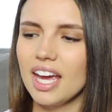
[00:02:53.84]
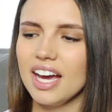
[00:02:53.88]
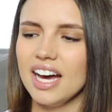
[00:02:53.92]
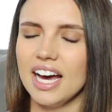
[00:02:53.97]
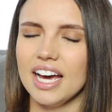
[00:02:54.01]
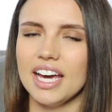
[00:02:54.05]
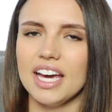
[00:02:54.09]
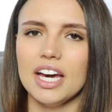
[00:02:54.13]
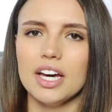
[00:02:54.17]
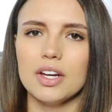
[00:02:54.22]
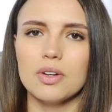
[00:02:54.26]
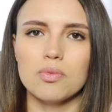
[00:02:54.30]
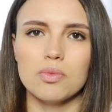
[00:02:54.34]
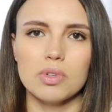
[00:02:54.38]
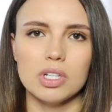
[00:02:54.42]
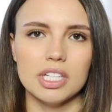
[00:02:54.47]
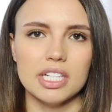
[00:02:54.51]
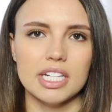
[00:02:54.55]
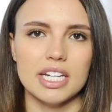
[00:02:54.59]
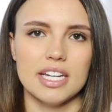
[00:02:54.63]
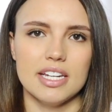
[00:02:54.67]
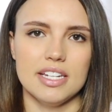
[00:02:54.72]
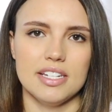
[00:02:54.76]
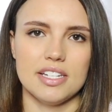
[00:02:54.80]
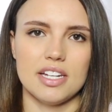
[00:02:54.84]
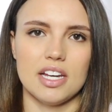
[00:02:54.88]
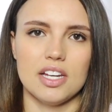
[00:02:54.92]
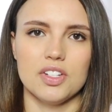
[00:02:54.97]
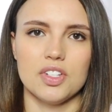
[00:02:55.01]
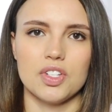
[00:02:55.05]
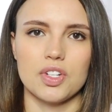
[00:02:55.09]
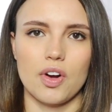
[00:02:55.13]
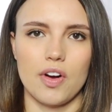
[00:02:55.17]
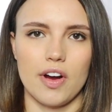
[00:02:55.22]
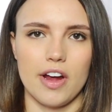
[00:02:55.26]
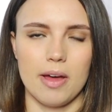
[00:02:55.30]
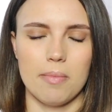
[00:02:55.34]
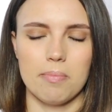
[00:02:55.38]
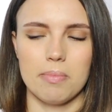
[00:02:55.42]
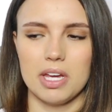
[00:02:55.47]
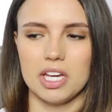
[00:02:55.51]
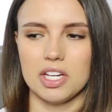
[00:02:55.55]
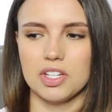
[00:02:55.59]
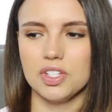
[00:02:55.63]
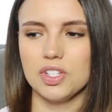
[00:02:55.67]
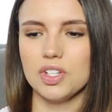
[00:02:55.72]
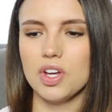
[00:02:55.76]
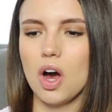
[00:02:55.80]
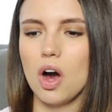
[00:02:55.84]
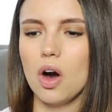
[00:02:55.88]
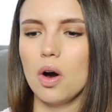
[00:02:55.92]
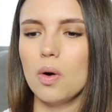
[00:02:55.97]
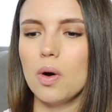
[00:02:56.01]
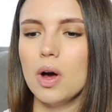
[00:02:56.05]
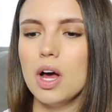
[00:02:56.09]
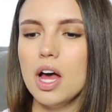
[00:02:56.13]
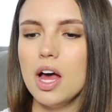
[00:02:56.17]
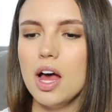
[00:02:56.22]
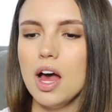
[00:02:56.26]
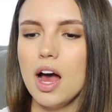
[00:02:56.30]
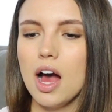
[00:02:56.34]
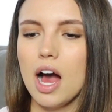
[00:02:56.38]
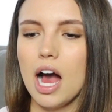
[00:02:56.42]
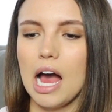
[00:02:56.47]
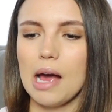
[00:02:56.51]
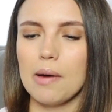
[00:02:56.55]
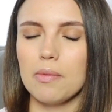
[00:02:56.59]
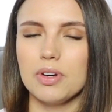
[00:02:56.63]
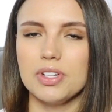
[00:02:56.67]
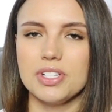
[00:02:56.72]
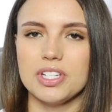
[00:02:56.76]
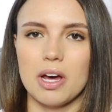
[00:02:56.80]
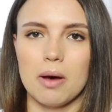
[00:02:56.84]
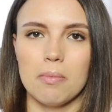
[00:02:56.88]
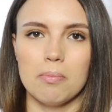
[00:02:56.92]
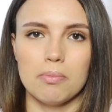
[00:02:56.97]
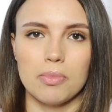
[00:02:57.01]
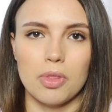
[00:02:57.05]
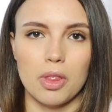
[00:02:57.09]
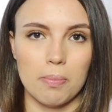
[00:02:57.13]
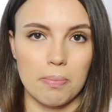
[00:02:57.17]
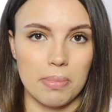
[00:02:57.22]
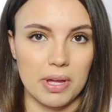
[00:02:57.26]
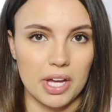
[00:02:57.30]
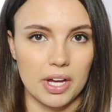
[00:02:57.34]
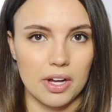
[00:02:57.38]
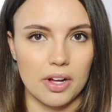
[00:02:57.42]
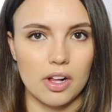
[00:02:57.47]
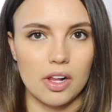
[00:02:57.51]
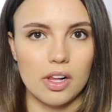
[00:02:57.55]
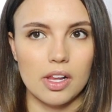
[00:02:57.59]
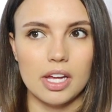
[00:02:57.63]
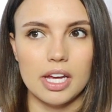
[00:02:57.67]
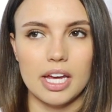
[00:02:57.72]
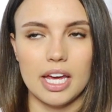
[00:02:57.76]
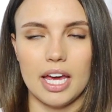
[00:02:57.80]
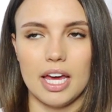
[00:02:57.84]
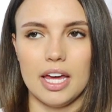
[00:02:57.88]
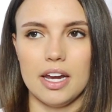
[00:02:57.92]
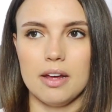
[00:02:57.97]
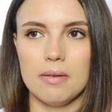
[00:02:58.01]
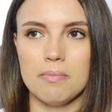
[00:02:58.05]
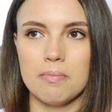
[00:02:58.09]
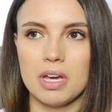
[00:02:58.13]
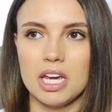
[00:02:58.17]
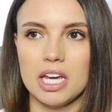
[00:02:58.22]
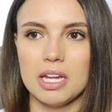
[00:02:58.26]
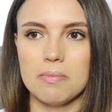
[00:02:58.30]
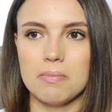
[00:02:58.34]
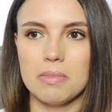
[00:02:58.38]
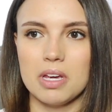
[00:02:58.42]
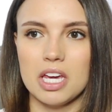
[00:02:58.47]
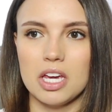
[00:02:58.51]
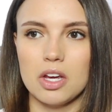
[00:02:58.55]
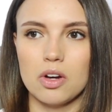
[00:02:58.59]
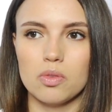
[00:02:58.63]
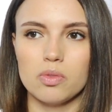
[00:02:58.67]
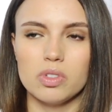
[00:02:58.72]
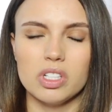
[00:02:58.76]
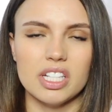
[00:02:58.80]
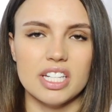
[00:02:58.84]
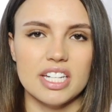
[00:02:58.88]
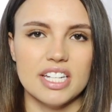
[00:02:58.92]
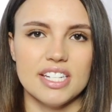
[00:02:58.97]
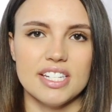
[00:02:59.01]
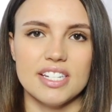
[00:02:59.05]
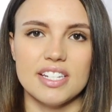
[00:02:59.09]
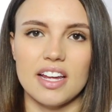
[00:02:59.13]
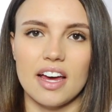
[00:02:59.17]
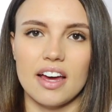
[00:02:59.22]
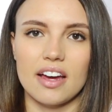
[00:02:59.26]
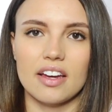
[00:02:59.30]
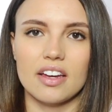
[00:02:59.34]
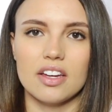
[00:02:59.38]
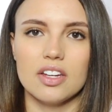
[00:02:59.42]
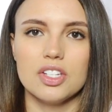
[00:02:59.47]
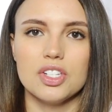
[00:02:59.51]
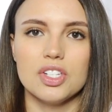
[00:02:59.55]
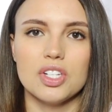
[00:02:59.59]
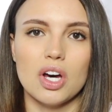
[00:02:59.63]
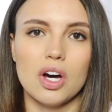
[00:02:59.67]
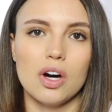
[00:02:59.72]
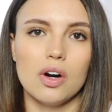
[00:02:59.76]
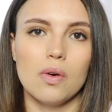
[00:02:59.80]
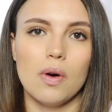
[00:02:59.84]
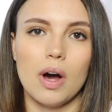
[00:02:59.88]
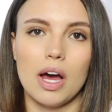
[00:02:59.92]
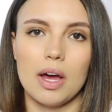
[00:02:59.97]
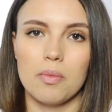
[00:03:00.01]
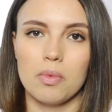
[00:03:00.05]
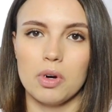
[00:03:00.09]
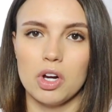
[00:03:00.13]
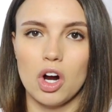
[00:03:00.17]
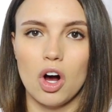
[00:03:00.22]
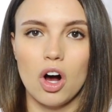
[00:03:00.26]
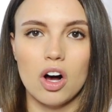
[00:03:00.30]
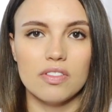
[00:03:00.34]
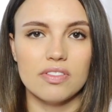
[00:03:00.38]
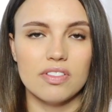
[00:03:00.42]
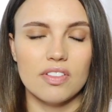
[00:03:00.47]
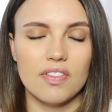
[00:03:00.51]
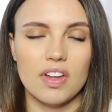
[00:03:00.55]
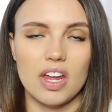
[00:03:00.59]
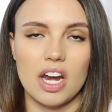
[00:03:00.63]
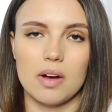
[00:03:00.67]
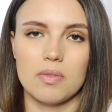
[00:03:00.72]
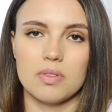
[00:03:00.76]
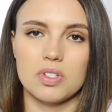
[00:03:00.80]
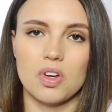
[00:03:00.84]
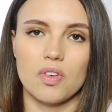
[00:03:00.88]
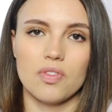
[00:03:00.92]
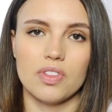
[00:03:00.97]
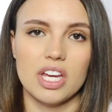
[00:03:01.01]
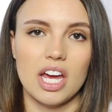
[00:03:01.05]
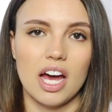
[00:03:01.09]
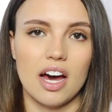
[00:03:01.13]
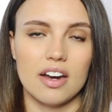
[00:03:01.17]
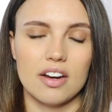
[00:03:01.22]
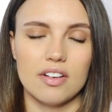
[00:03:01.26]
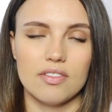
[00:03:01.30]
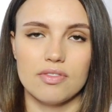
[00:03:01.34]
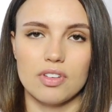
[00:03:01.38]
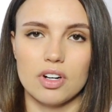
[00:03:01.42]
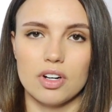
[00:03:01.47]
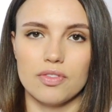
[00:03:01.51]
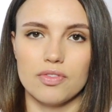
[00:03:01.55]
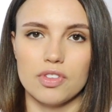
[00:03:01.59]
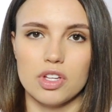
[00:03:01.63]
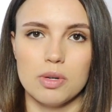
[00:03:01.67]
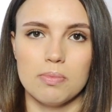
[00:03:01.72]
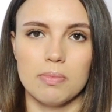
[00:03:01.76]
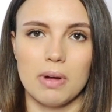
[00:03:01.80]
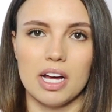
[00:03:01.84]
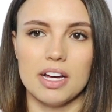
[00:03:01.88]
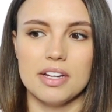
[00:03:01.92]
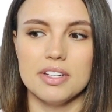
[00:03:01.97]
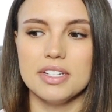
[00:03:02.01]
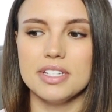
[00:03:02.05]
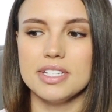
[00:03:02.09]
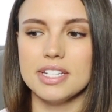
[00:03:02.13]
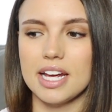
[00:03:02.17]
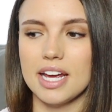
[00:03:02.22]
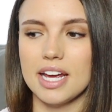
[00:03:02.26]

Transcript: I had really intense cramping, so I was on the pill and it made me really sick, so I went off of it. I was only on it for a few months,